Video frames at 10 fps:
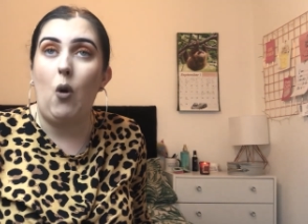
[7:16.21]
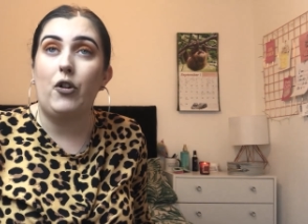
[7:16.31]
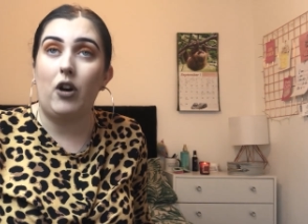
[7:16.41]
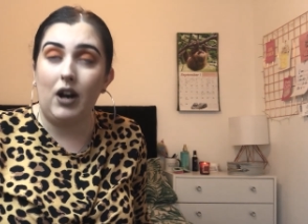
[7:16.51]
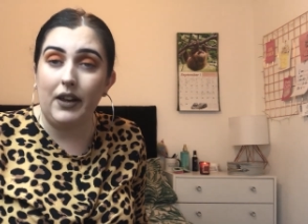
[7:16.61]

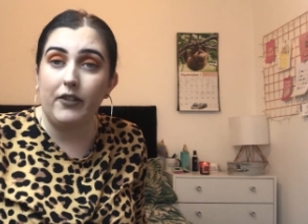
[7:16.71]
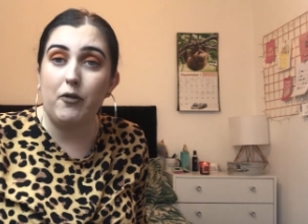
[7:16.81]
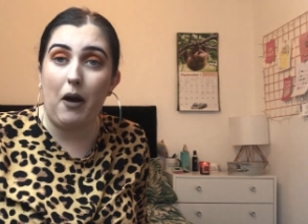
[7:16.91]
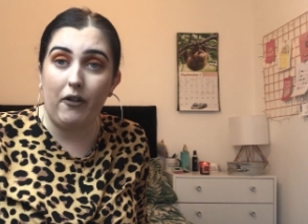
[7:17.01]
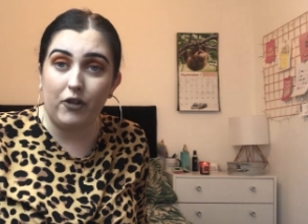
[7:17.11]
which I think
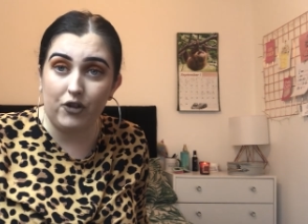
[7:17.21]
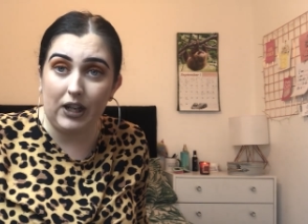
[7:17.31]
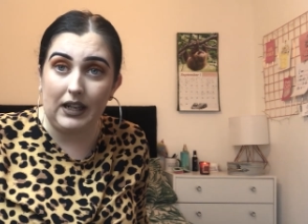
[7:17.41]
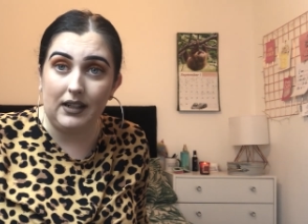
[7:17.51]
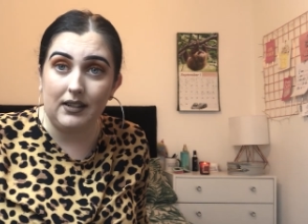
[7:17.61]
a pair of
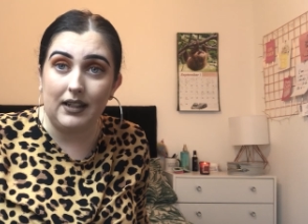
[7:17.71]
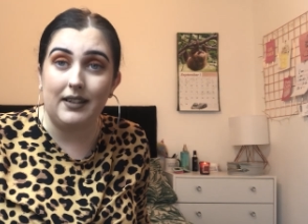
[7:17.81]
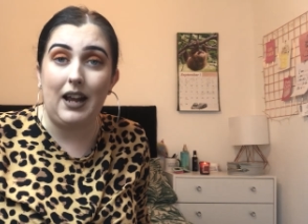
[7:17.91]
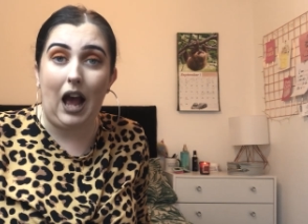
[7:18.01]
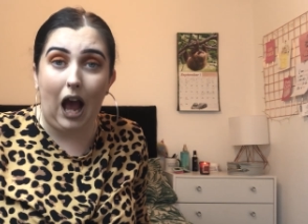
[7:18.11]
jeans is an